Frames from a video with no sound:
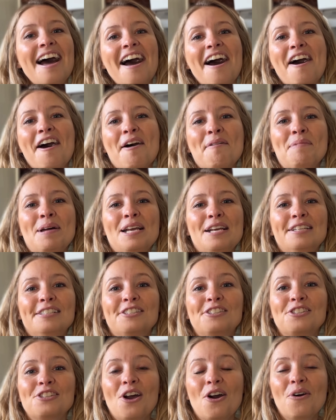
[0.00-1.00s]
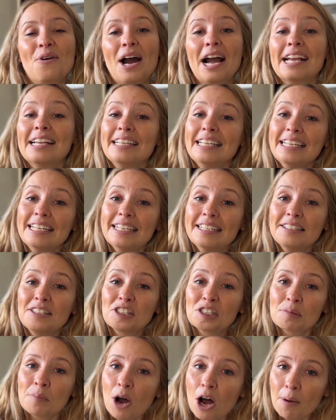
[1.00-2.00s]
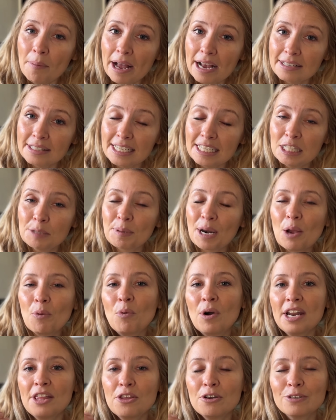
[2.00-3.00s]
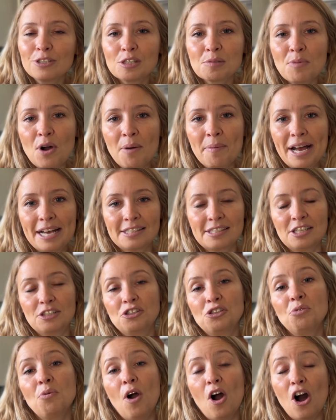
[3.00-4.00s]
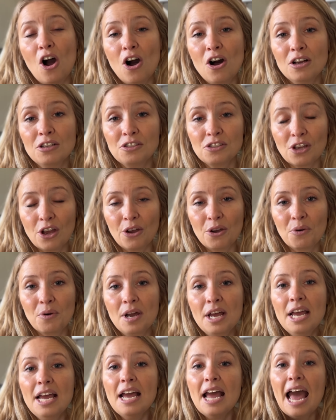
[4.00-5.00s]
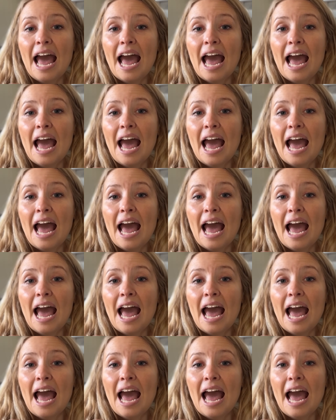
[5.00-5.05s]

Um, and so I needed small baskets, but I wanted those small baskets to also